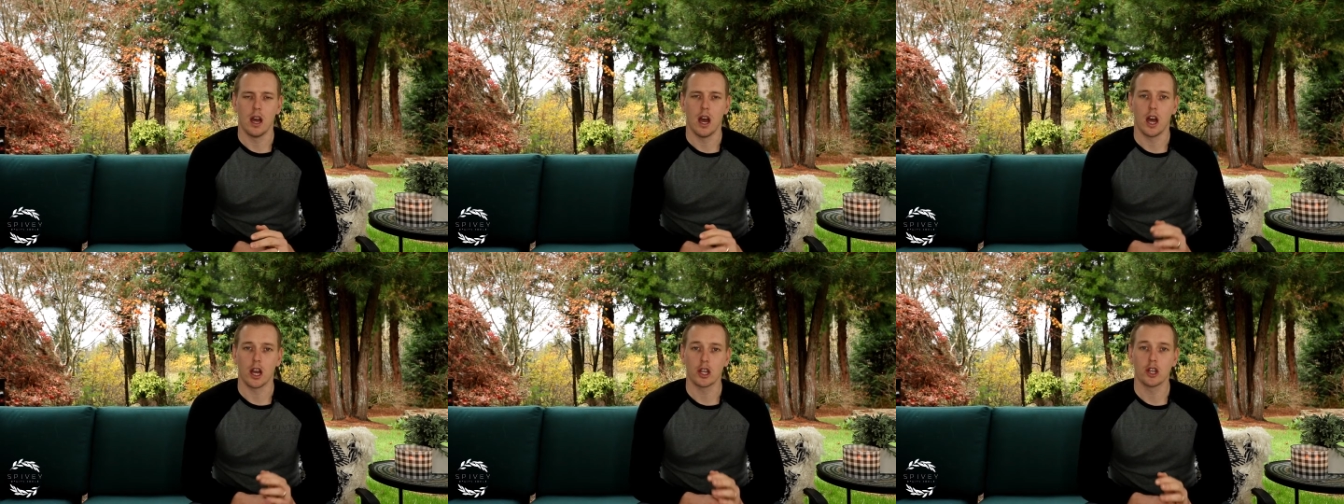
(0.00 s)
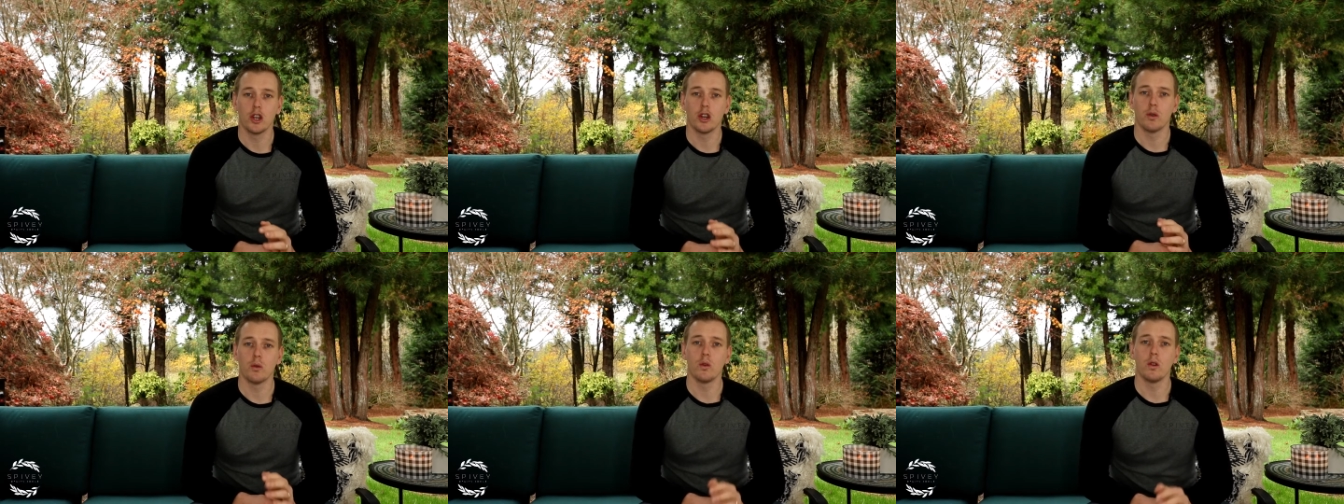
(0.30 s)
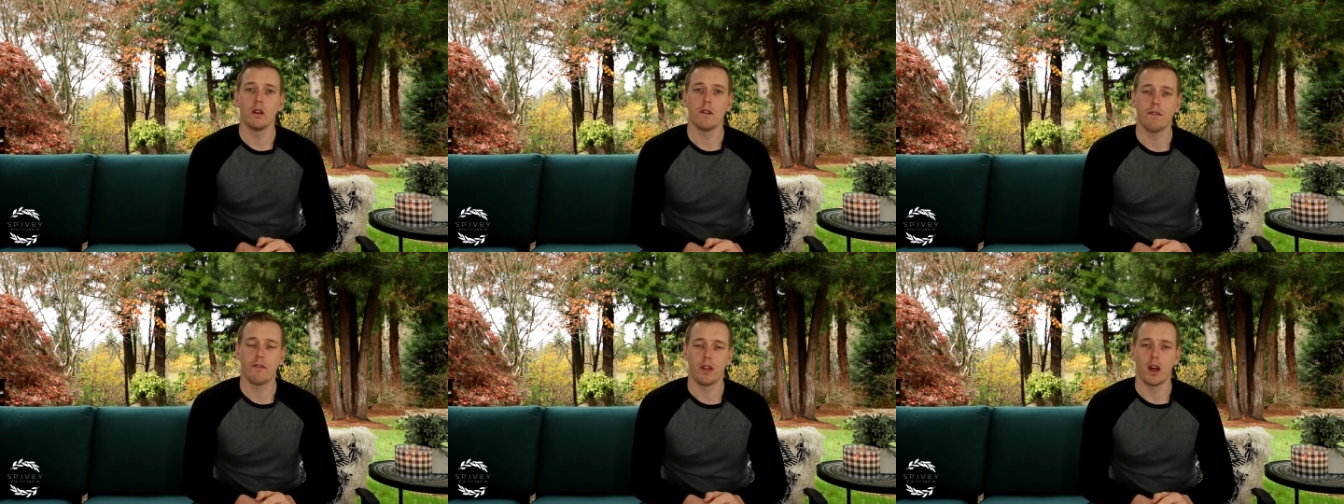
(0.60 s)
A good
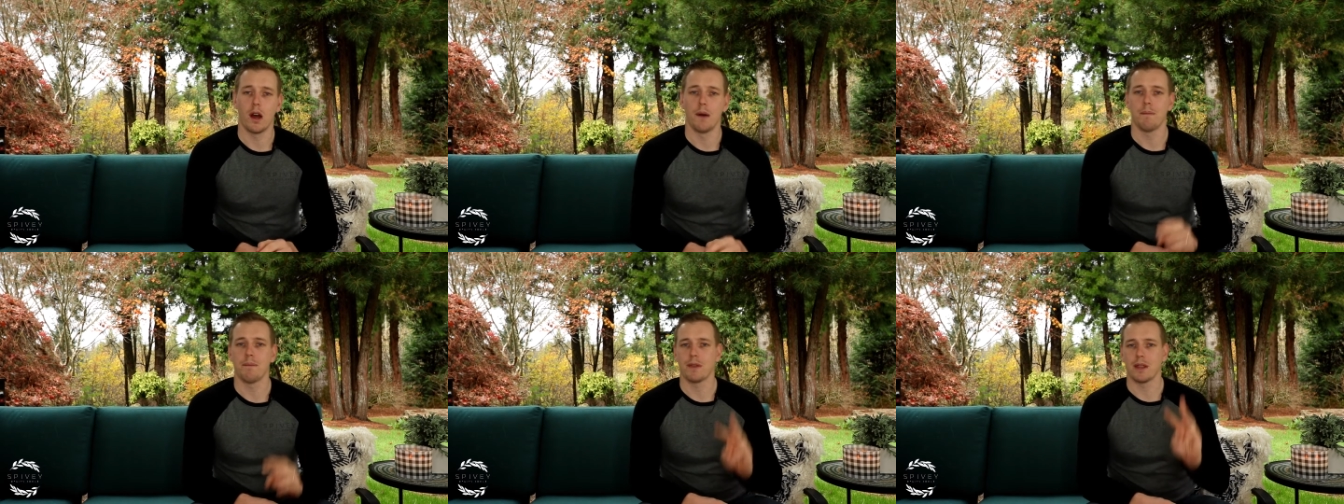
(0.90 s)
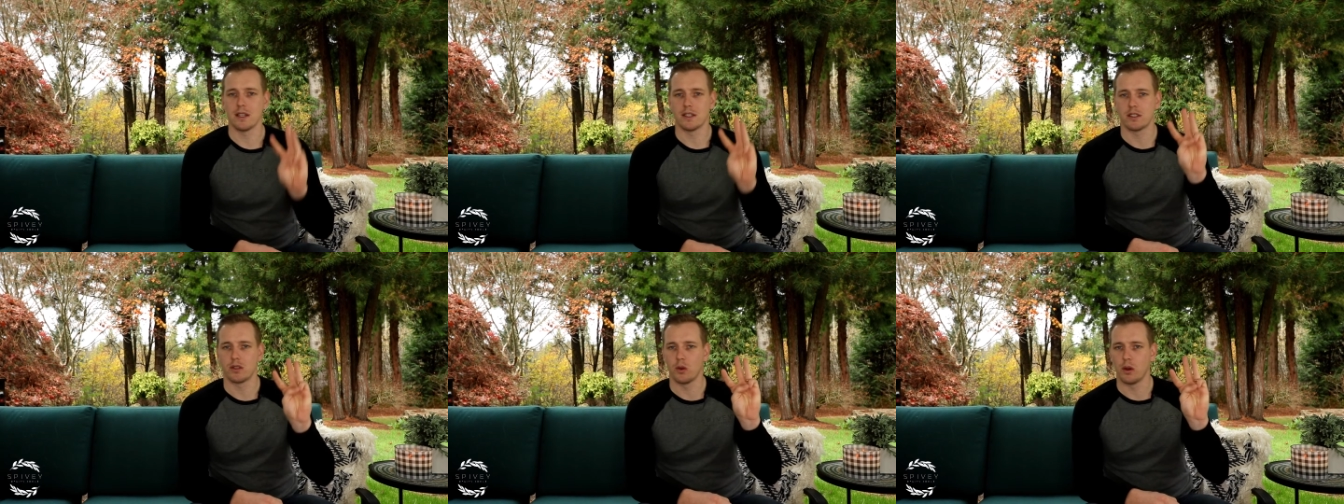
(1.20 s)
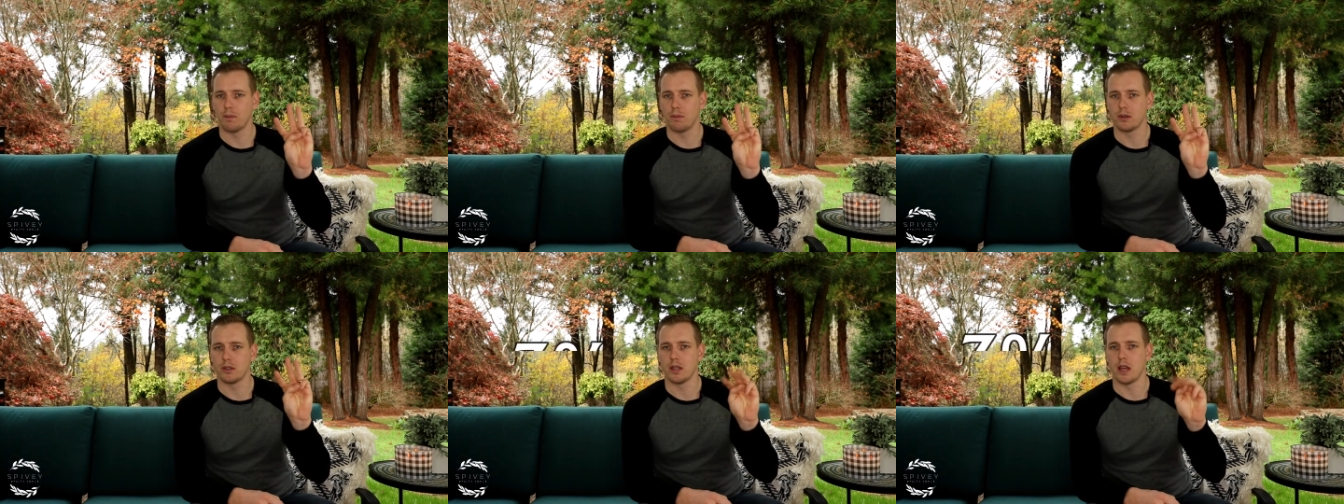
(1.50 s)
rule of thumb is
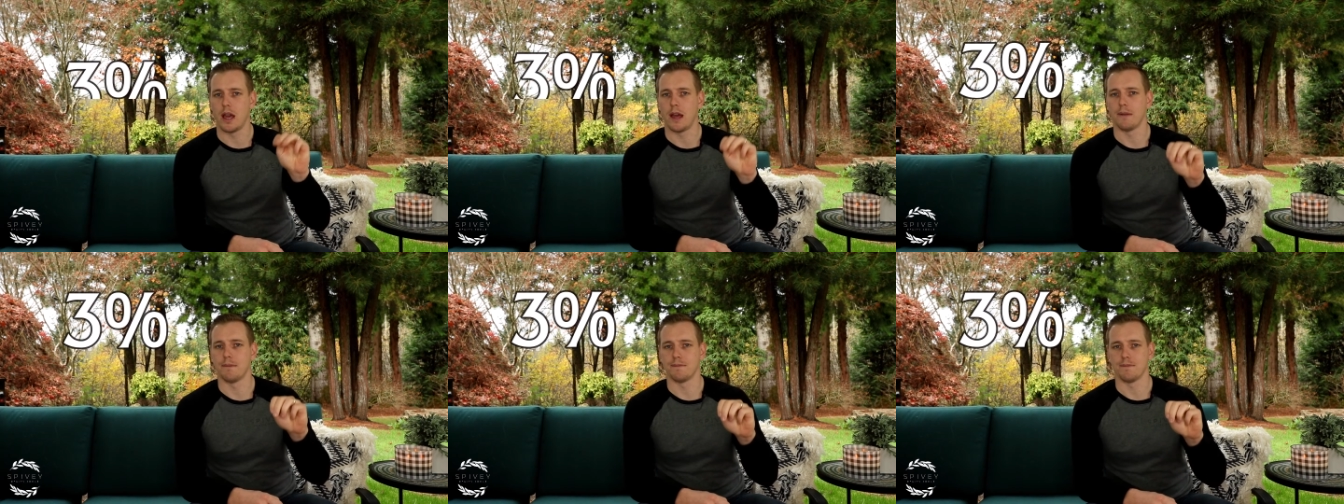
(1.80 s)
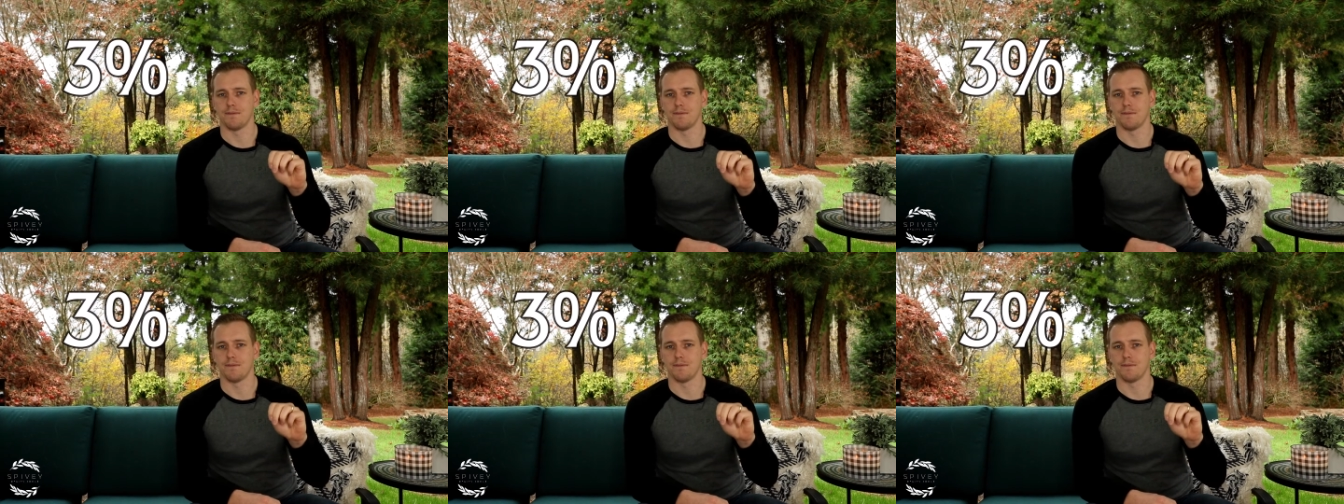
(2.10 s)
3%.